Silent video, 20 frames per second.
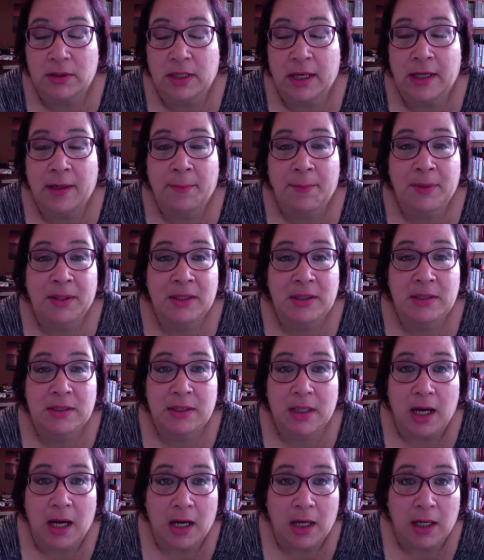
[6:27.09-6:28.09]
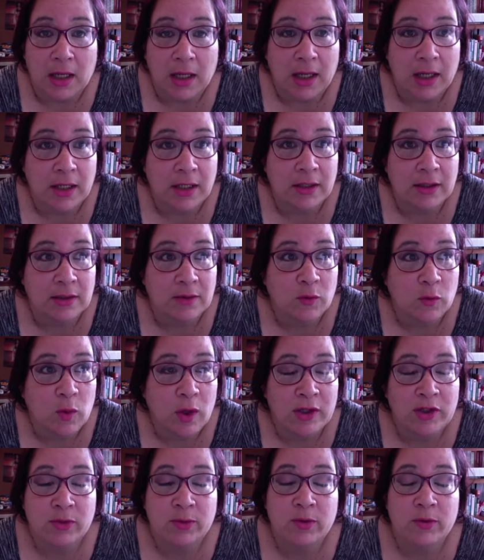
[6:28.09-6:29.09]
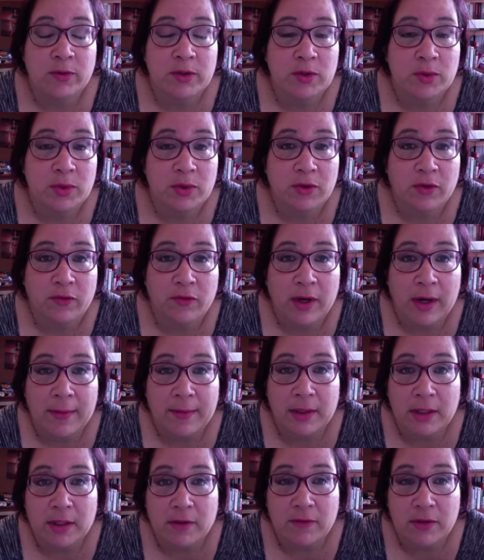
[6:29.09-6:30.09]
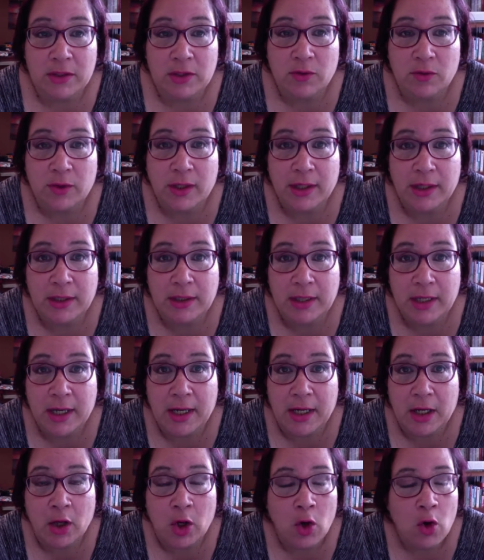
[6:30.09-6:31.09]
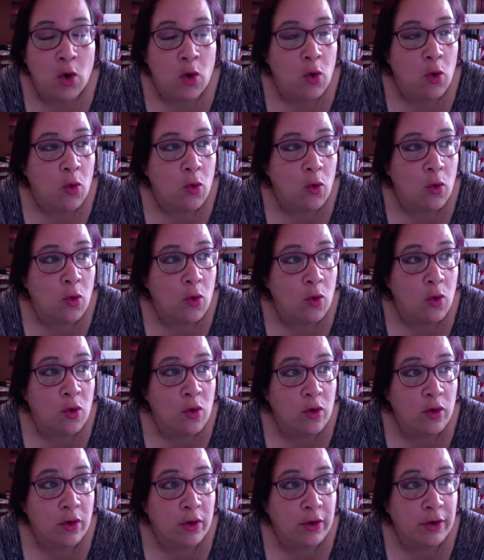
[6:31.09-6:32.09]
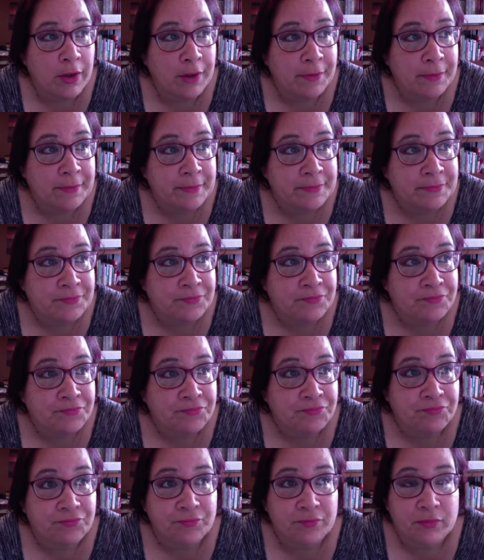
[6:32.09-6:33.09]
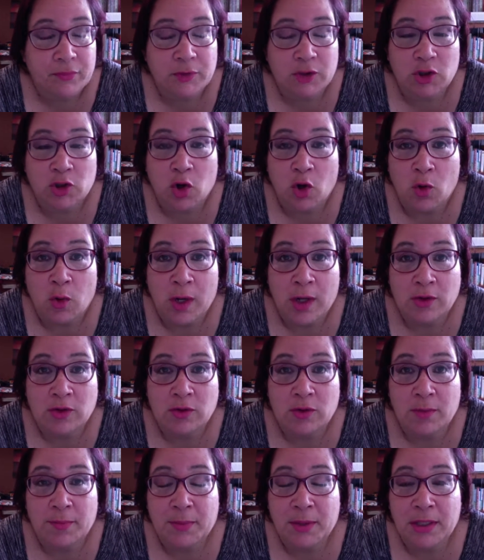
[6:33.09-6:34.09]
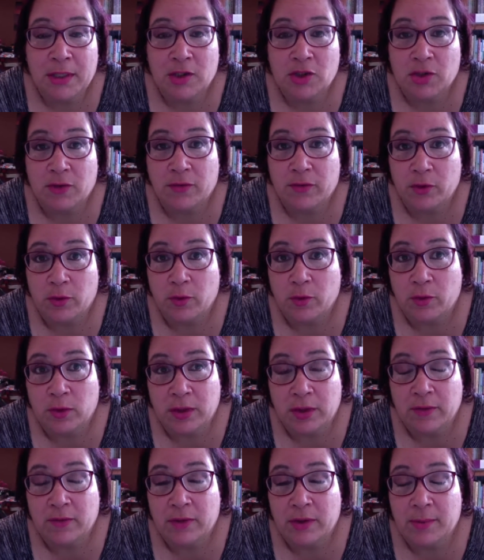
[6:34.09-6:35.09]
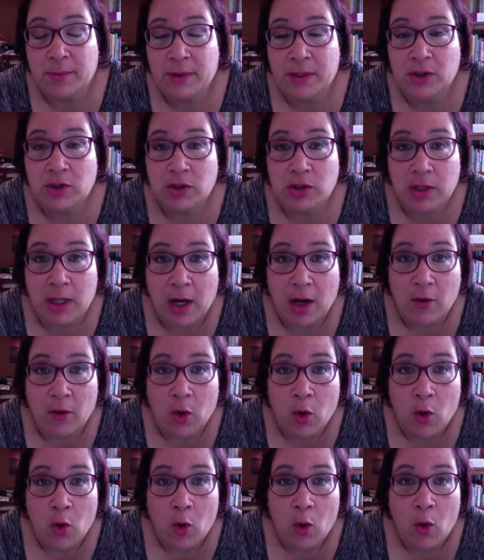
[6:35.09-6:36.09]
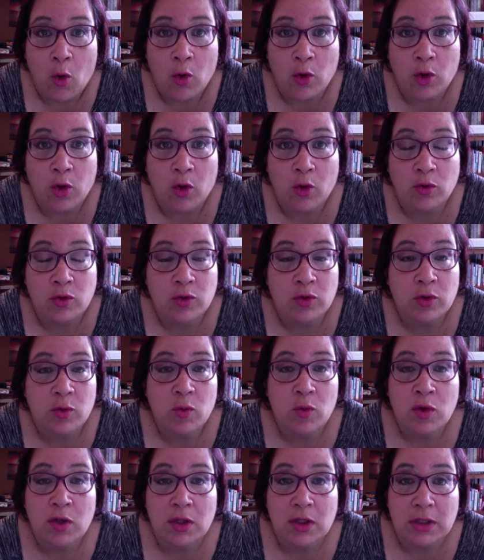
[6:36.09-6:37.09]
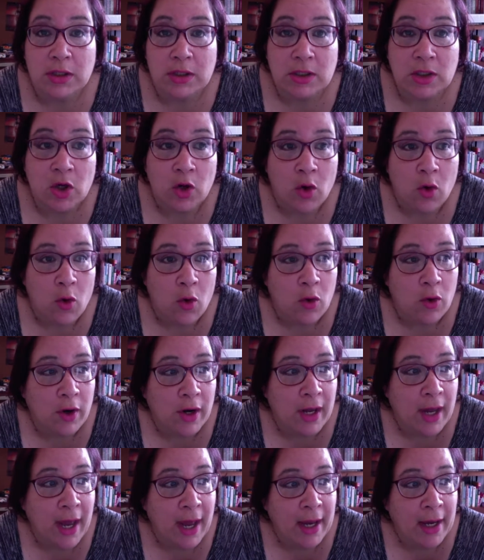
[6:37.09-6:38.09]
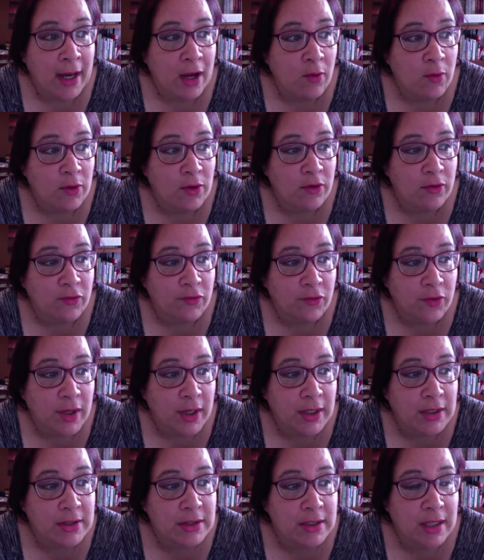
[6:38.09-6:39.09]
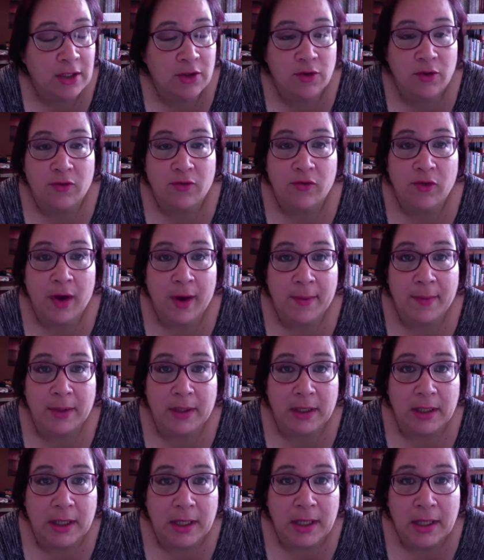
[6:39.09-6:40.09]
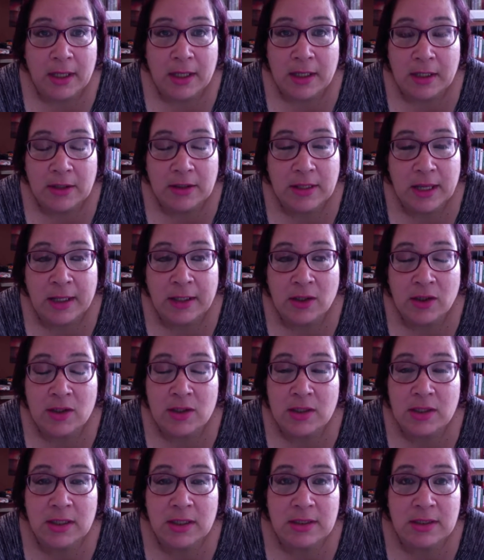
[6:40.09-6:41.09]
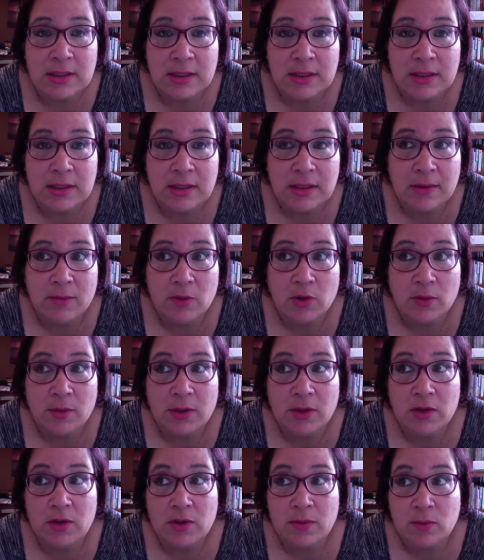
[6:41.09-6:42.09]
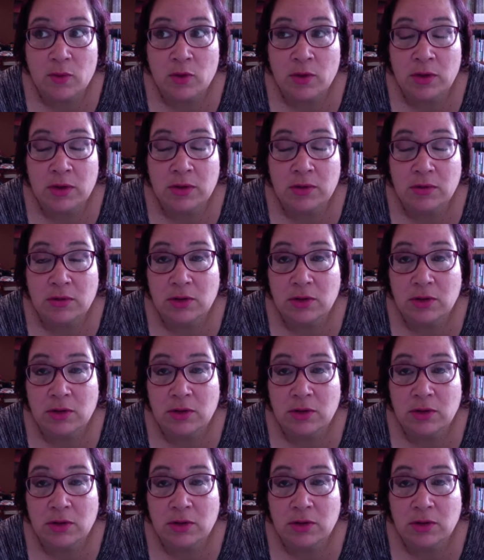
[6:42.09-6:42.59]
get a pizza and watch movies with your family if it's a rainy day. Or go out to the beach if you live in a beach town. Or go to the woods, or hang out with your friends and your family. That doesn't exist anymore because more